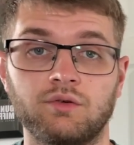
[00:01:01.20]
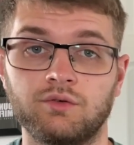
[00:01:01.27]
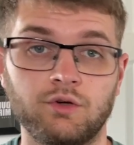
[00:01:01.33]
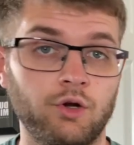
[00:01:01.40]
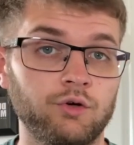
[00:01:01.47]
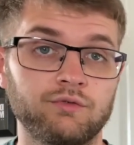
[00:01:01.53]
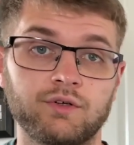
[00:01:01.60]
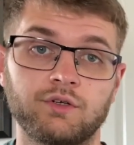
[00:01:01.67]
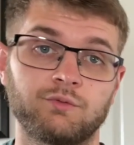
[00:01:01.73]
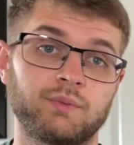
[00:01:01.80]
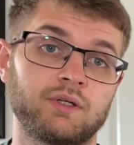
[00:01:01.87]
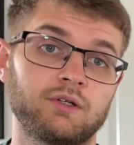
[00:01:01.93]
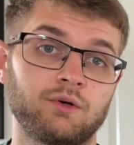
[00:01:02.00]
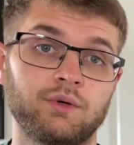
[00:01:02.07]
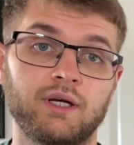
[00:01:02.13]
None of it's
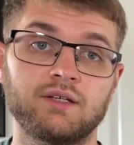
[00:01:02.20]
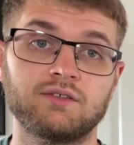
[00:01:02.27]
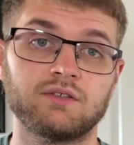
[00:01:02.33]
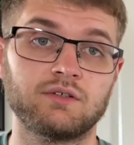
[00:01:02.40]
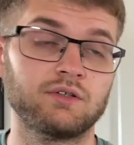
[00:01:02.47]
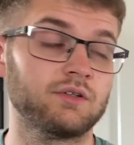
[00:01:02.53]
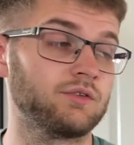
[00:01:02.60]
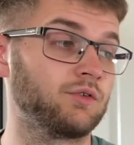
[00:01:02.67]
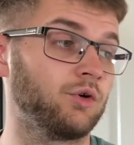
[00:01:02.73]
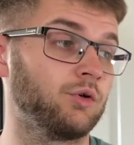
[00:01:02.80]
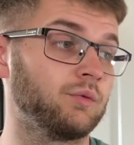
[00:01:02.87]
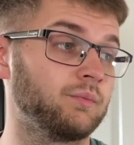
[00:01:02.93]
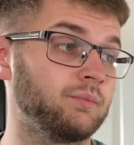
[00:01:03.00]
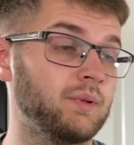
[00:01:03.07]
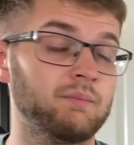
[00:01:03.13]
been donated, it's all
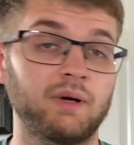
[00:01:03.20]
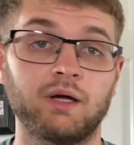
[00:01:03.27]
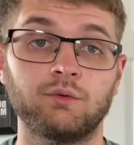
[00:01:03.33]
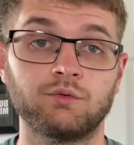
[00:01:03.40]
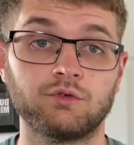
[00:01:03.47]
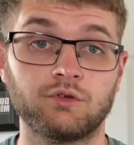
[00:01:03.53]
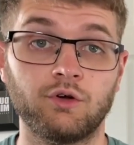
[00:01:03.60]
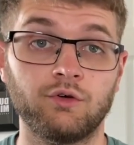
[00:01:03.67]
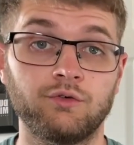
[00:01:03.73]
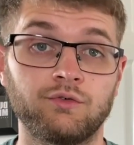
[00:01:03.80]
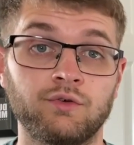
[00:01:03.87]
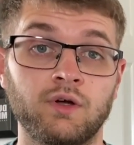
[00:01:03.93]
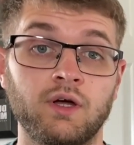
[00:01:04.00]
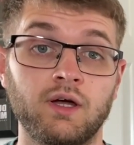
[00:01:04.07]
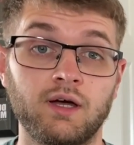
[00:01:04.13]
been my own stuff.
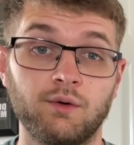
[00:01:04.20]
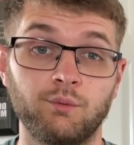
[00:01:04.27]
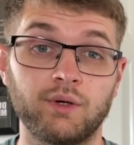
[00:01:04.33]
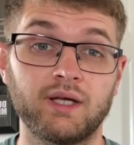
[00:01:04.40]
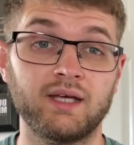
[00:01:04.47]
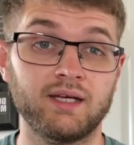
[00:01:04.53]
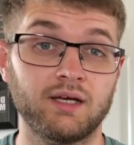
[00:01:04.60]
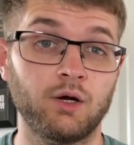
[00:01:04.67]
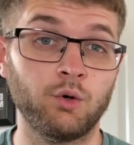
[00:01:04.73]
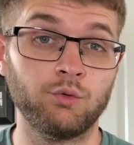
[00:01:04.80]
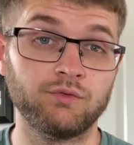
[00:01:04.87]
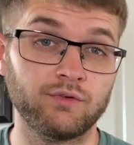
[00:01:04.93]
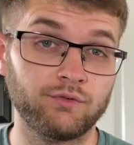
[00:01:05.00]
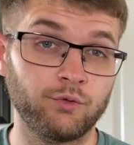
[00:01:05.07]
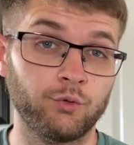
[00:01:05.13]
We hit
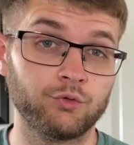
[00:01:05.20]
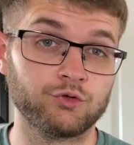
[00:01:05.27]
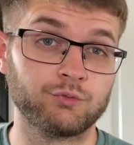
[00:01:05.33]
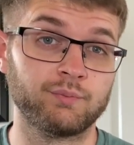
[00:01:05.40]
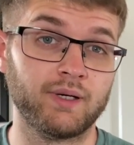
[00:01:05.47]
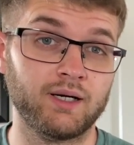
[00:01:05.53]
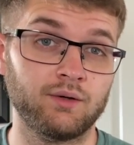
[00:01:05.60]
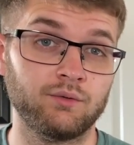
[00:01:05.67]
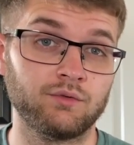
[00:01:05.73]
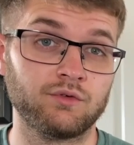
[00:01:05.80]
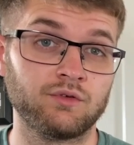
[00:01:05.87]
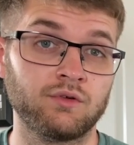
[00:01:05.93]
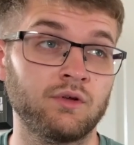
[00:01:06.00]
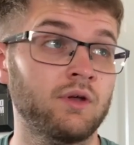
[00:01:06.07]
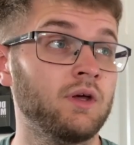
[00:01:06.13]
over
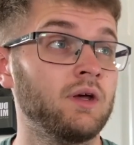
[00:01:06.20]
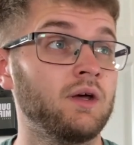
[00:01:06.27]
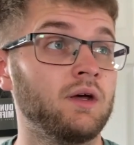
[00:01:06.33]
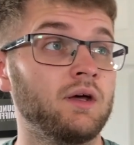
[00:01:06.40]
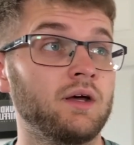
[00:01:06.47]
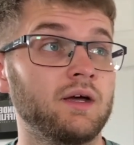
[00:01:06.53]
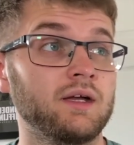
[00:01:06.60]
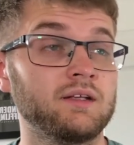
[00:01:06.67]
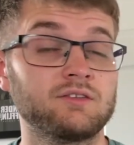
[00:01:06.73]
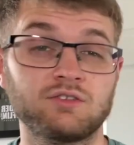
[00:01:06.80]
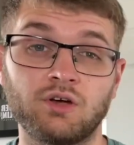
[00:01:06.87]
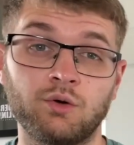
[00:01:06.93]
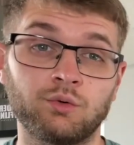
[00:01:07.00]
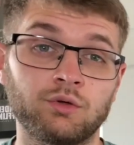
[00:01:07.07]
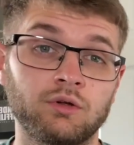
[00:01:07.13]
£400 in
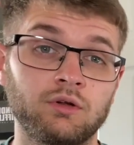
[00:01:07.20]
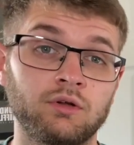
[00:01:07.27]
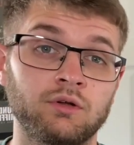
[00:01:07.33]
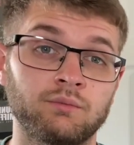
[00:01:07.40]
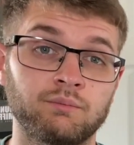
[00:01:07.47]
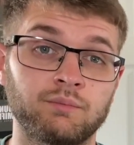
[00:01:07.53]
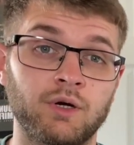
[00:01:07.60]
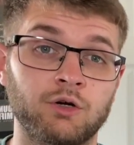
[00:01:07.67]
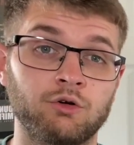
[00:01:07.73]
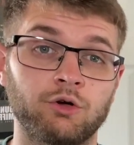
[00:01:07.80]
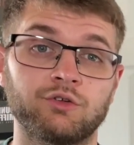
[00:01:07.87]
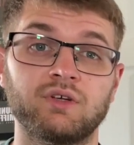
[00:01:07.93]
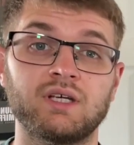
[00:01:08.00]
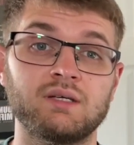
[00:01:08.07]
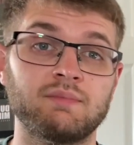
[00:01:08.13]
total
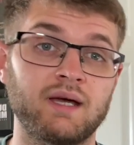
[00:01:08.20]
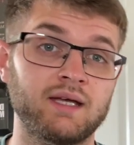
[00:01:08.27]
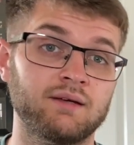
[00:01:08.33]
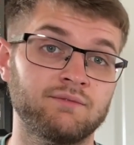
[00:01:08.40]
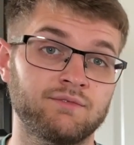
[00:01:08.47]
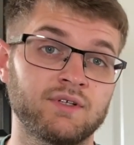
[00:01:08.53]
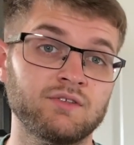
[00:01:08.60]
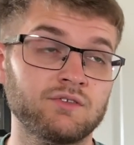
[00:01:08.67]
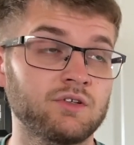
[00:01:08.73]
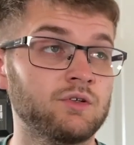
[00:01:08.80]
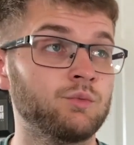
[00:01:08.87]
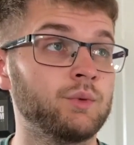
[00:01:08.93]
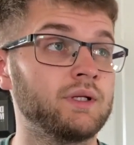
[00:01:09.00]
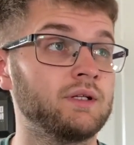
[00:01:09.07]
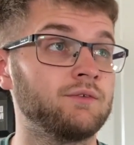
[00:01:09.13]
across eBay and
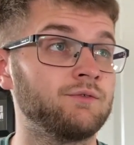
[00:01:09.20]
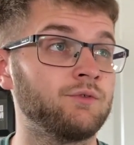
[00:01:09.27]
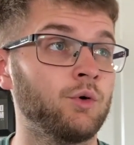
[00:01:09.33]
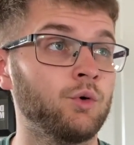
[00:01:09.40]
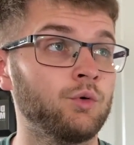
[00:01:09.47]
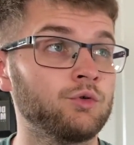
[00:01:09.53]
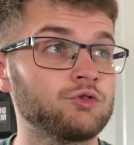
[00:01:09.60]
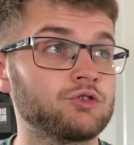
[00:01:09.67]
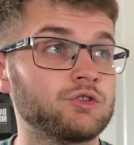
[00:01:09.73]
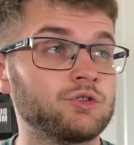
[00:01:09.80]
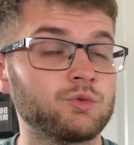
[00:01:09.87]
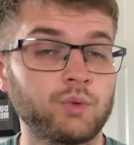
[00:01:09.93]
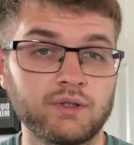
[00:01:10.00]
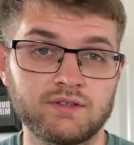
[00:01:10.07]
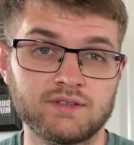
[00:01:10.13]
Vinted. We did
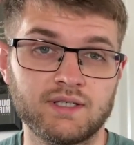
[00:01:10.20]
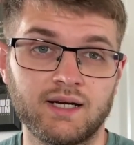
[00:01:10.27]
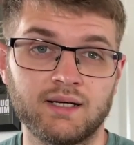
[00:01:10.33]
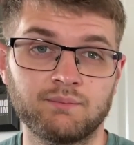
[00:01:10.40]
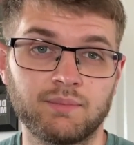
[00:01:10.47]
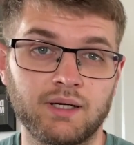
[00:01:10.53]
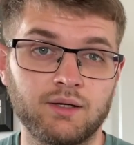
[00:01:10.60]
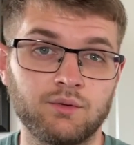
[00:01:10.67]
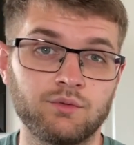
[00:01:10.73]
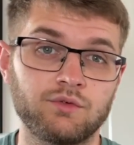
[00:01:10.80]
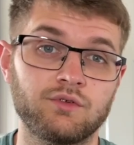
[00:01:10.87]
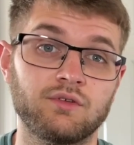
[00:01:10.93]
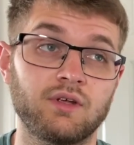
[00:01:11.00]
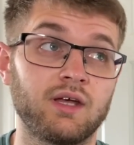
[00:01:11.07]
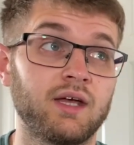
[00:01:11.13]

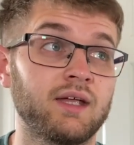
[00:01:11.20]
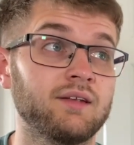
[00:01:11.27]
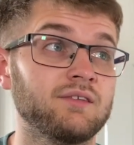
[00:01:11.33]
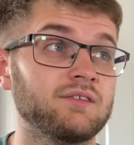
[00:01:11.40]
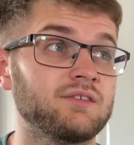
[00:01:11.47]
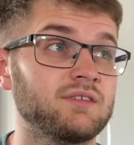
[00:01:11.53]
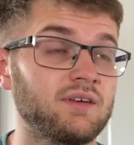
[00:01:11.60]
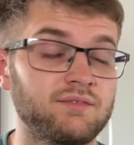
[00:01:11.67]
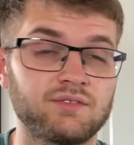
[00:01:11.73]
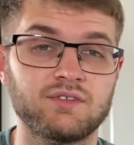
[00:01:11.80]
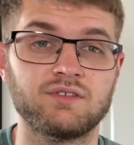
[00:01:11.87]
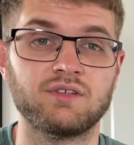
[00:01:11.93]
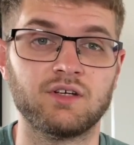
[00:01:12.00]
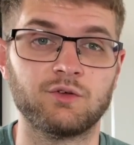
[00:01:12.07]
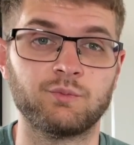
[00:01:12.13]

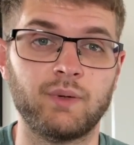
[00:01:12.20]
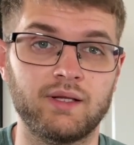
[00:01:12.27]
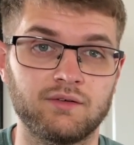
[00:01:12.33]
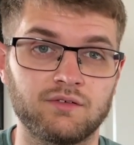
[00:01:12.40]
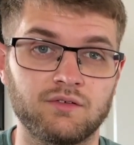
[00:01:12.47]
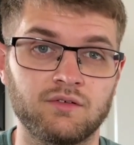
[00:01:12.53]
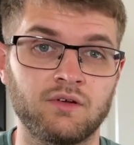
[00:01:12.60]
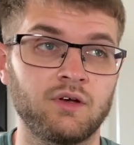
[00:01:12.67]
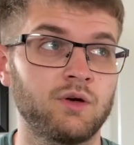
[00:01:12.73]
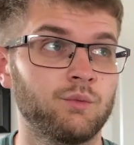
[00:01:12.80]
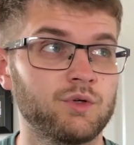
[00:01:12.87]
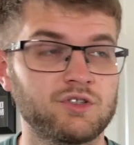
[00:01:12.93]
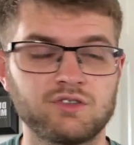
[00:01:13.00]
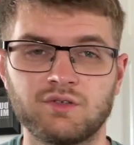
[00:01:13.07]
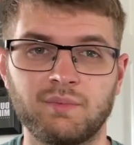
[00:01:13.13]
£429.76,
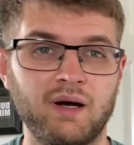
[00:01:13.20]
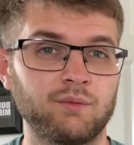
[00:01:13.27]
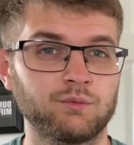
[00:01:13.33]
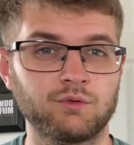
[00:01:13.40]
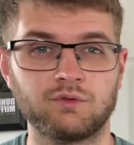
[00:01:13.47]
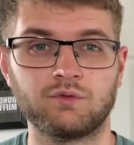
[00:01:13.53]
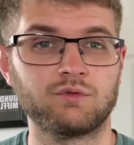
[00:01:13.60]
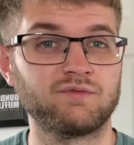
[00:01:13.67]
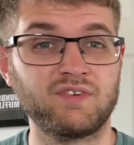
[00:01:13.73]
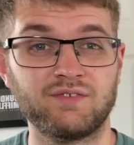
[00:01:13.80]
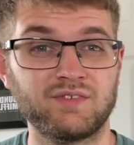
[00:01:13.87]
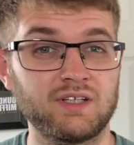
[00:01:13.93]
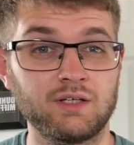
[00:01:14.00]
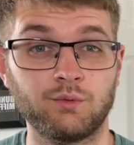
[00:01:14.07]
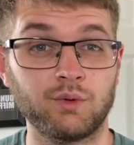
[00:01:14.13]
which is about
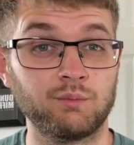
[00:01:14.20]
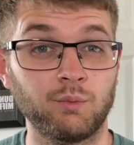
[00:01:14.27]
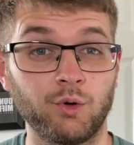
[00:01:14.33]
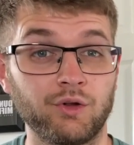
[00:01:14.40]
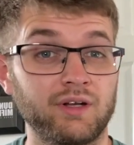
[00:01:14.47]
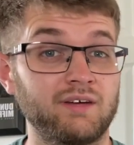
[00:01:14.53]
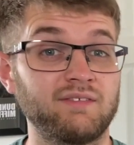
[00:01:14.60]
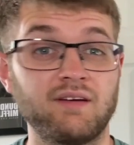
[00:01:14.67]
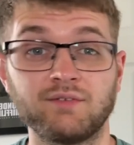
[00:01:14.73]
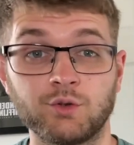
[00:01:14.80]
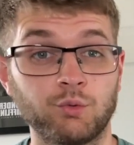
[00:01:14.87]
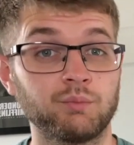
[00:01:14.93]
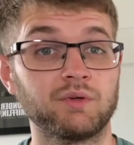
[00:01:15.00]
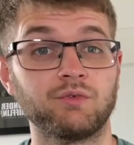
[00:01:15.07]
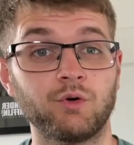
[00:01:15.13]
15 quid more than I've ever
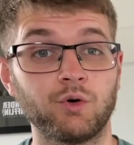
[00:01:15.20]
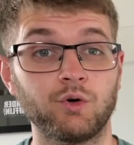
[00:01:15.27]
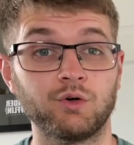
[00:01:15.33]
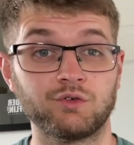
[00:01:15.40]
done before.